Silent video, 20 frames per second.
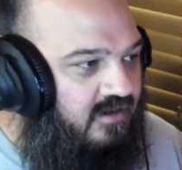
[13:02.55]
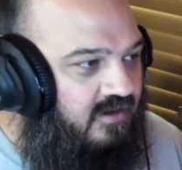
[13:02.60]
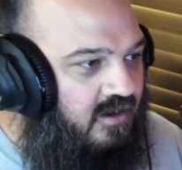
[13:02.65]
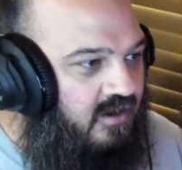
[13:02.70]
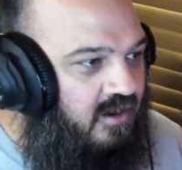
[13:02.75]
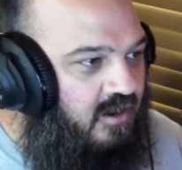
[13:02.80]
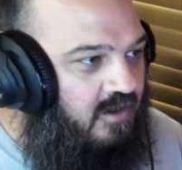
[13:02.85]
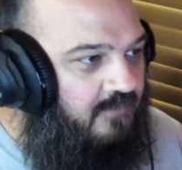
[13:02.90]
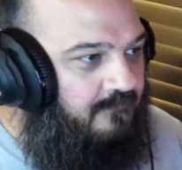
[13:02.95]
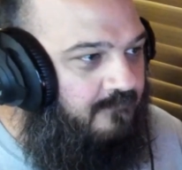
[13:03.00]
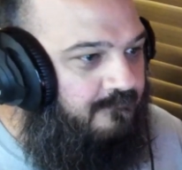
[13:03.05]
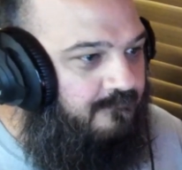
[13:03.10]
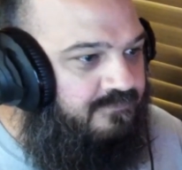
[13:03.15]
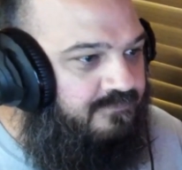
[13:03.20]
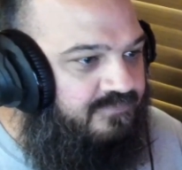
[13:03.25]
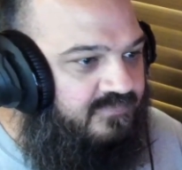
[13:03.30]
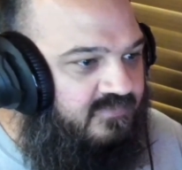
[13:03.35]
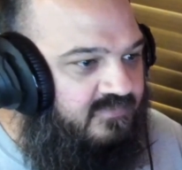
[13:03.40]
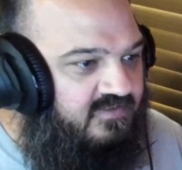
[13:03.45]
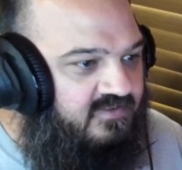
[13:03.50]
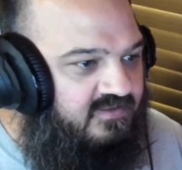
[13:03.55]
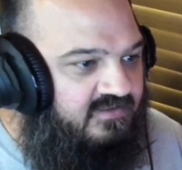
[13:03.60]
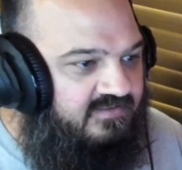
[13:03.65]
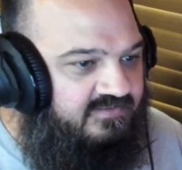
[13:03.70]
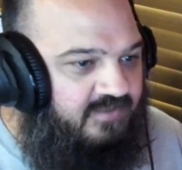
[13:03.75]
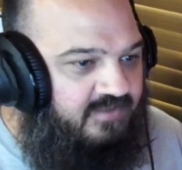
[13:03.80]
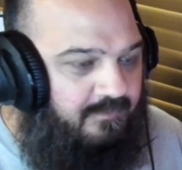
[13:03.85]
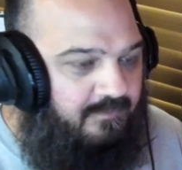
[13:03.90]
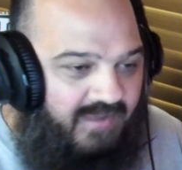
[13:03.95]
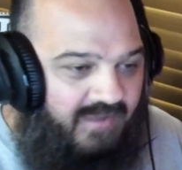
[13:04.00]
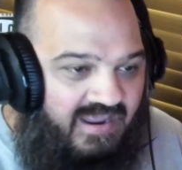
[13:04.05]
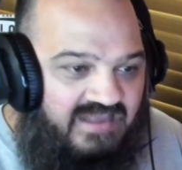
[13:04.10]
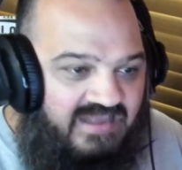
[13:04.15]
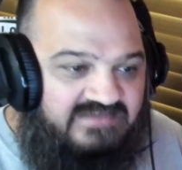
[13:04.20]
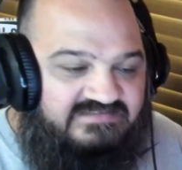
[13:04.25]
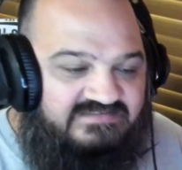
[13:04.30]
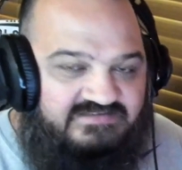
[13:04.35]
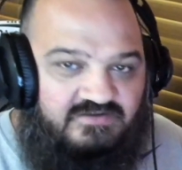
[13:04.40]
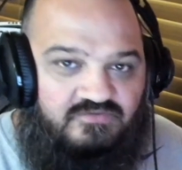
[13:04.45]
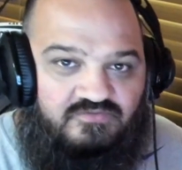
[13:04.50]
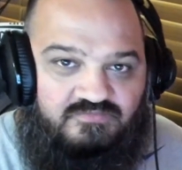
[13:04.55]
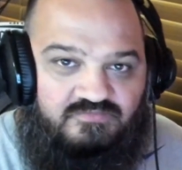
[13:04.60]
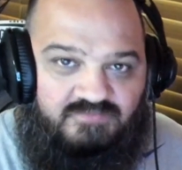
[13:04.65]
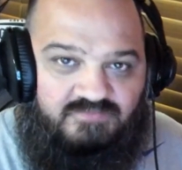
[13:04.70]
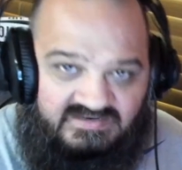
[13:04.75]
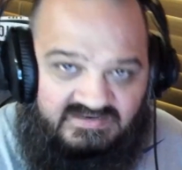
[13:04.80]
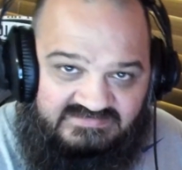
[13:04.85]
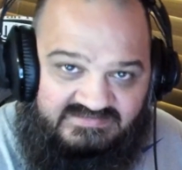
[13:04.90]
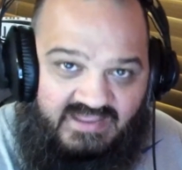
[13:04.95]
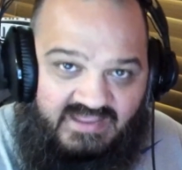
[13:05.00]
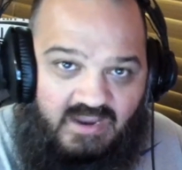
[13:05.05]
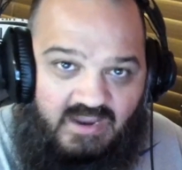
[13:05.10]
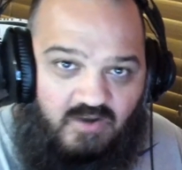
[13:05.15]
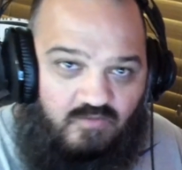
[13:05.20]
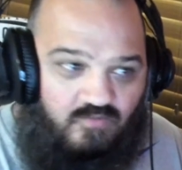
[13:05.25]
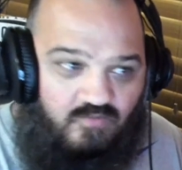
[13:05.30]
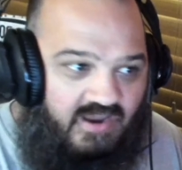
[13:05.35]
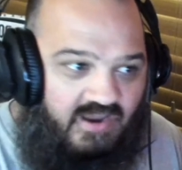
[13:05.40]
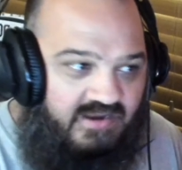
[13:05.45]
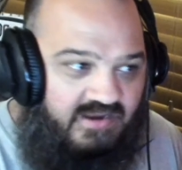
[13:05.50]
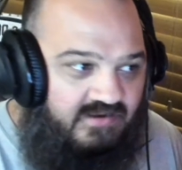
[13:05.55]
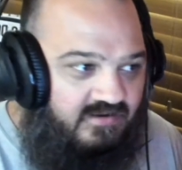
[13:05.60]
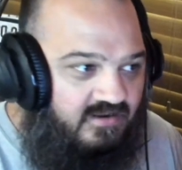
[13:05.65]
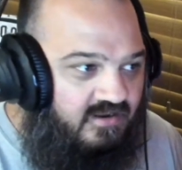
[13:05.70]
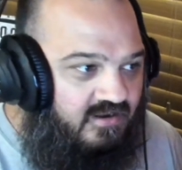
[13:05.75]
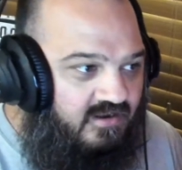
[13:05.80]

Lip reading: The band still is there, right?